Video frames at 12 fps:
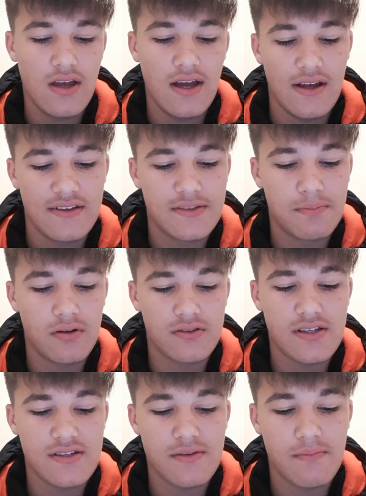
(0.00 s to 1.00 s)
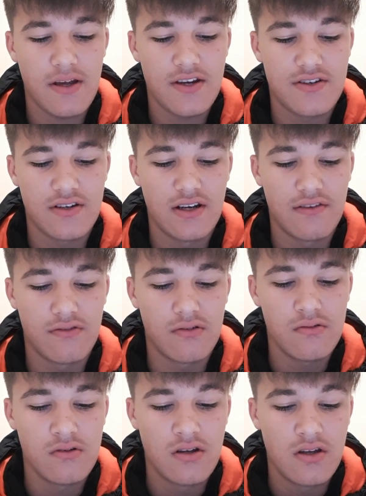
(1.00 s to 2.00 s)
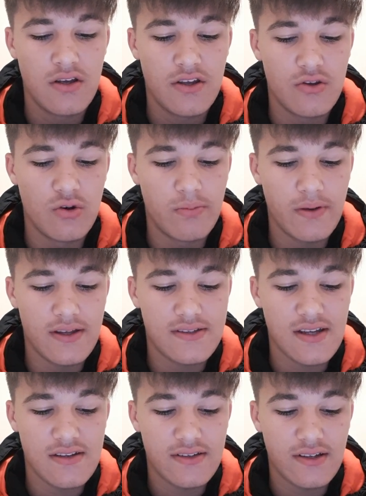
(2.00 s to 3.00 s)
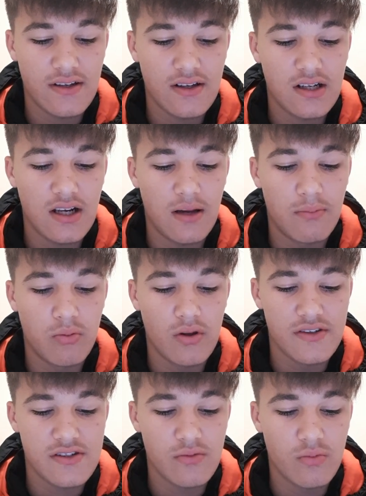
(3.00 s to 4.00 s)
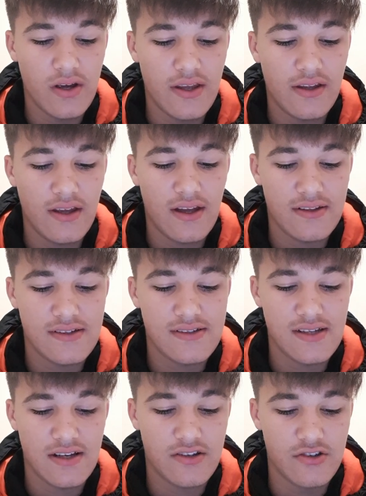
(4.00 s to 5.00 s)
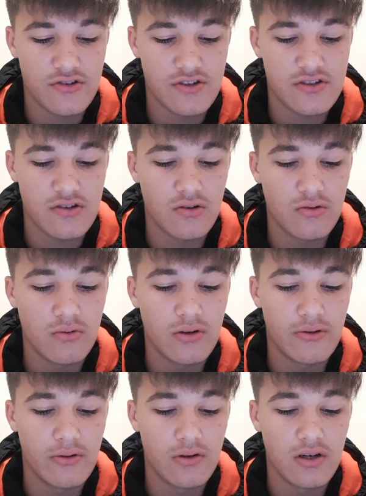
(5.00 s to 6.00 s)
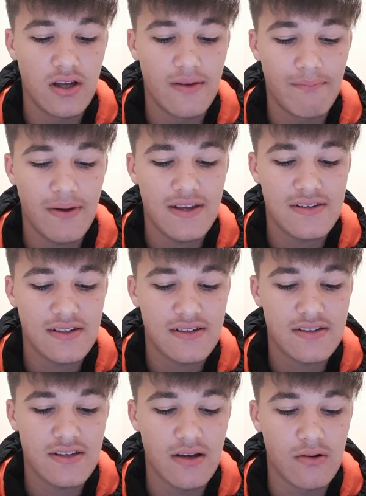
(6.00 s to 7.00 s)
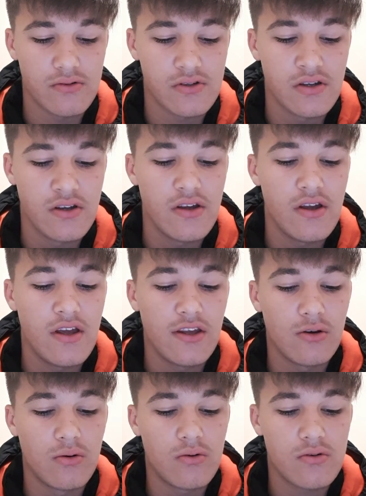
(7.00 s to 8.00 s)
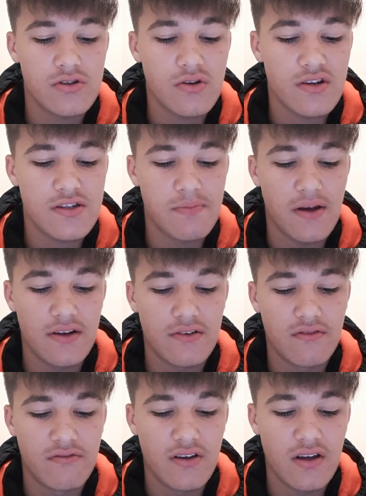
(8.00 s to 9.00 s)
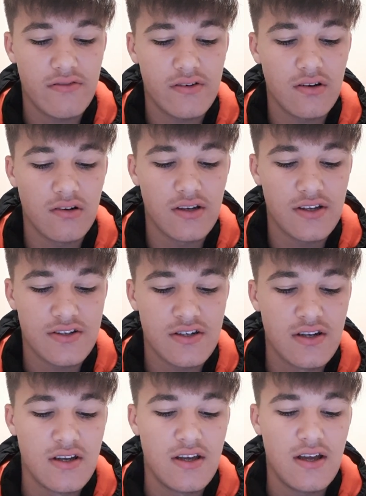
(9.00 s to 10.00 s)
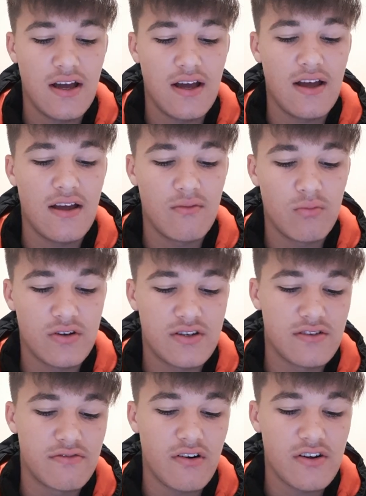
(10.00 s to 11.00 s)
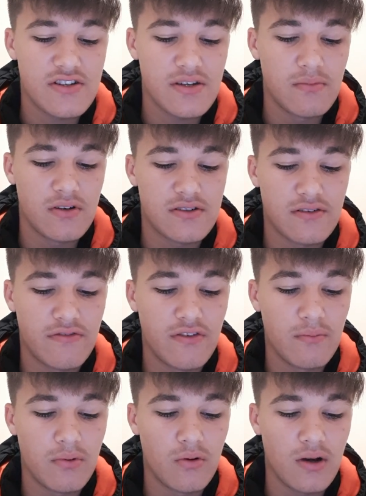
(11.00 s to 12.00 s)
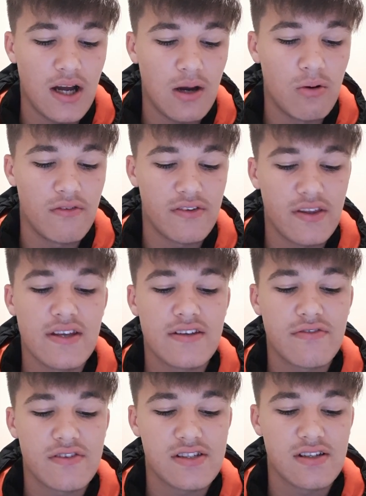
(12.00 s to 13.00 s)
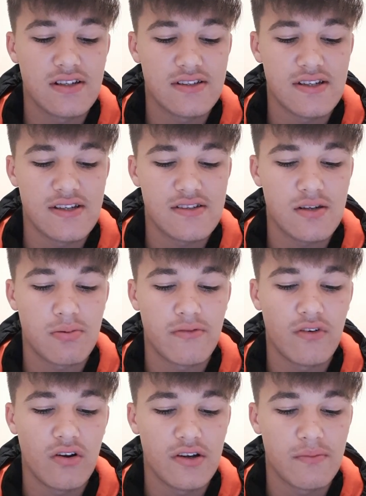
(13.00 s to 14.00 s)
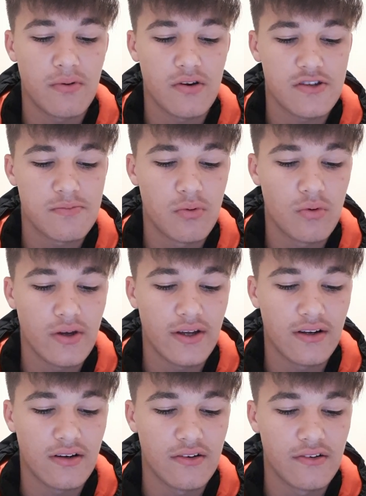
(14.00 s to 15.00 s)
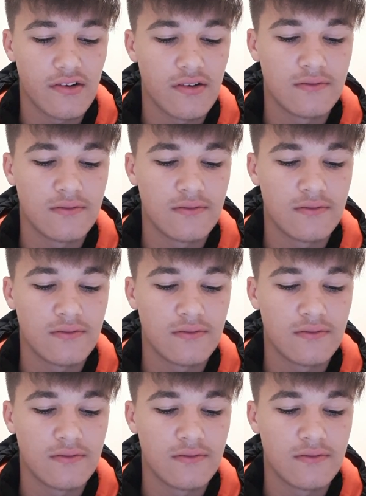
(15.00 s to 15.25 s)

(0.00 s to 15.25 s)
At a participation level, you will be attending a club once a week at a secondary school where you learn basic skills. You will also expand on further knowledge, which is very similar to football. However, these facilities are provided by Sport England.